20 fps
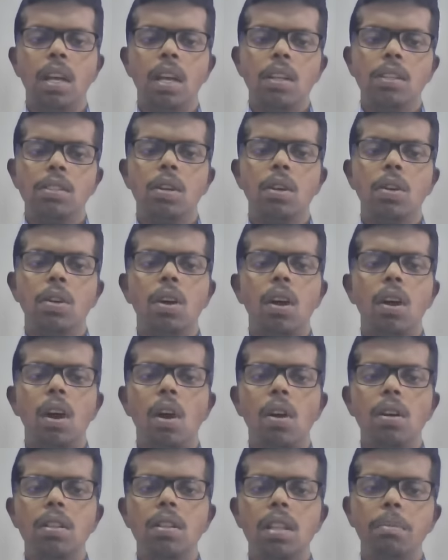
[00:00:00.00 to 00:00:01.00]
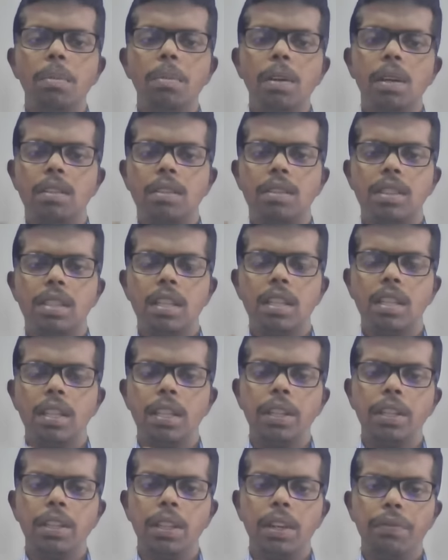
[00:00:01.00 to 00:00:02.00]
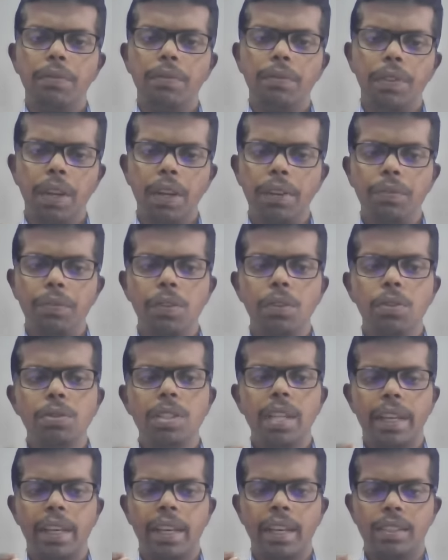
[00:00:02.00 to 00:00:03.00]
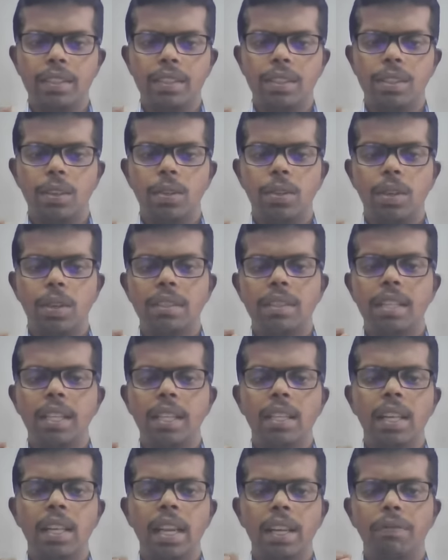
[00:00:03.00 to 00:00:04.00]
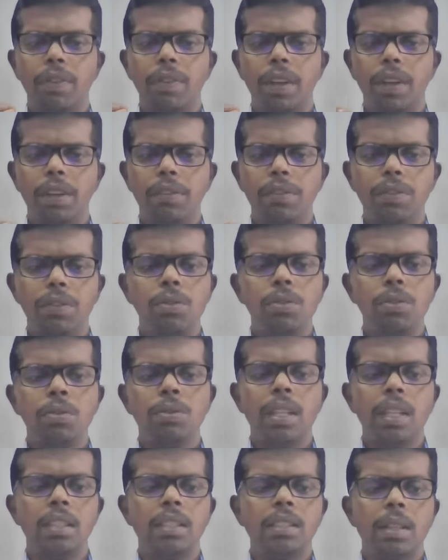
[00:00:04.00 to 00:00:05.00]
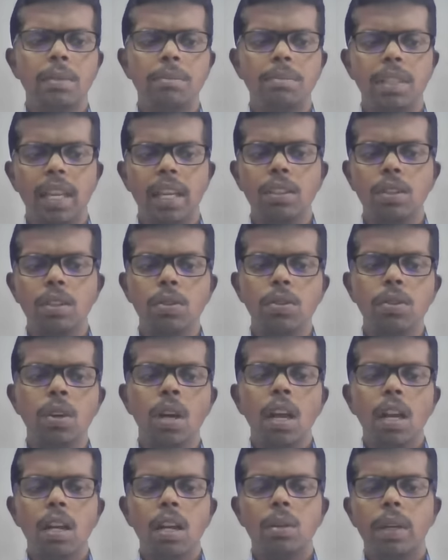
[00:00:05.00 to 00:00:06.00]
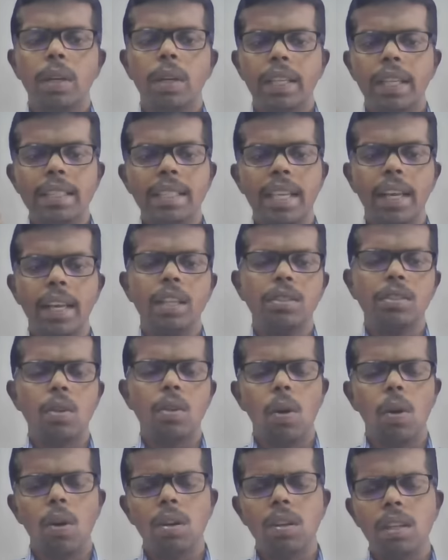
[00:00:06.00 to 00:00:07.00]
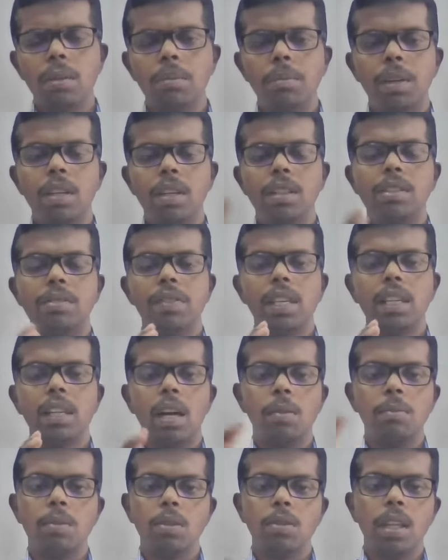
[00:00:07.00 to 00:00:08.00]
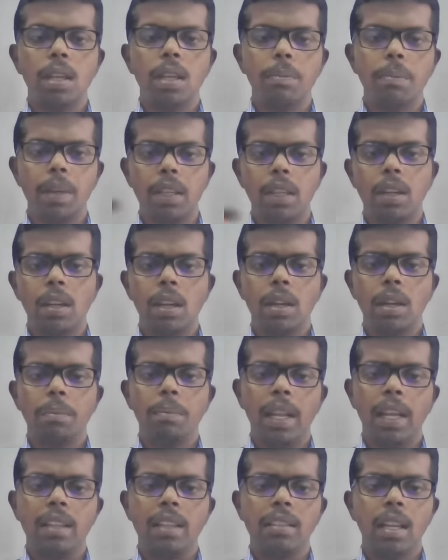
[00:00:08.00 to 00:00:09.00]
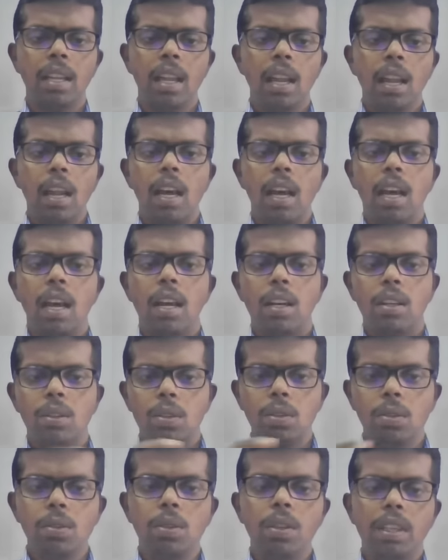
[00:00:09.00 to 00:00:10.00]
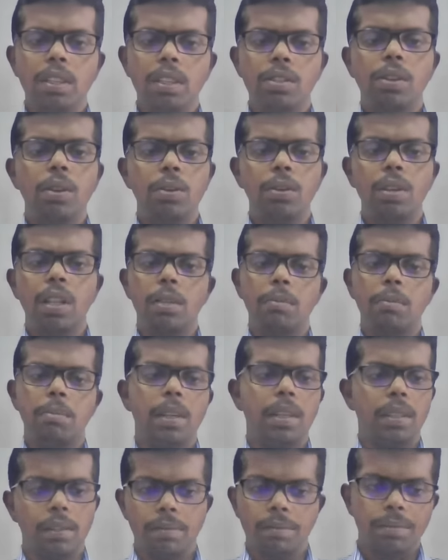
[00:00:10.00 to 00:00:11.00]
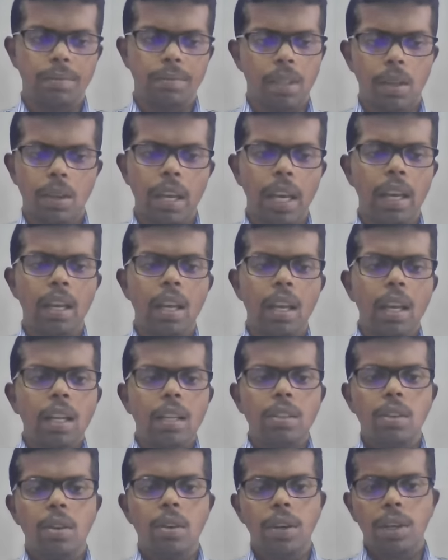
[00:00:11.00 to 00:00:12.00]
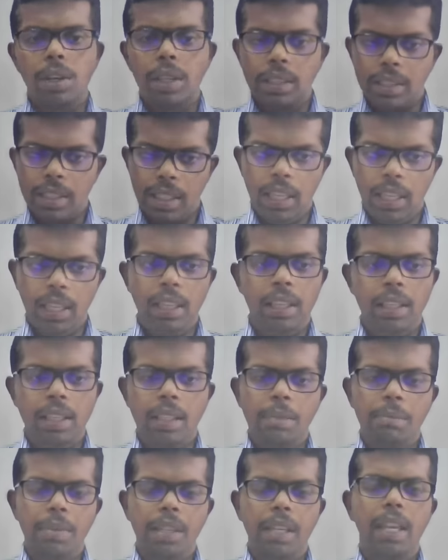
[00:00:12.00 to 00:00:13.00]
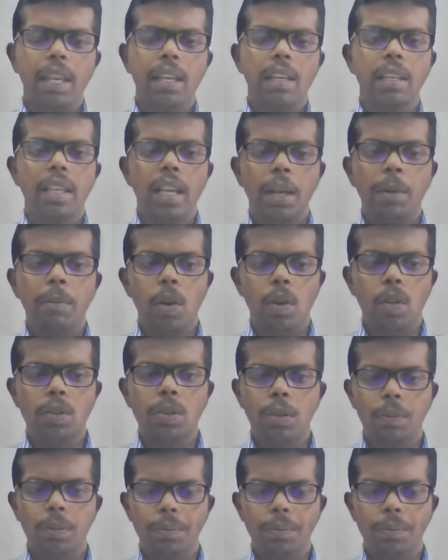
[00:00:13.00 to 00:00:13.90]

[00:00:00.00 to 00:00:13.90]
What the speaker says: So all the birds, in a very few seconds, you can see, like very few, there's some 10 to 20 seconds, all the birds will come to that particular place to rescue that bird. Okay, so you can see some real time also.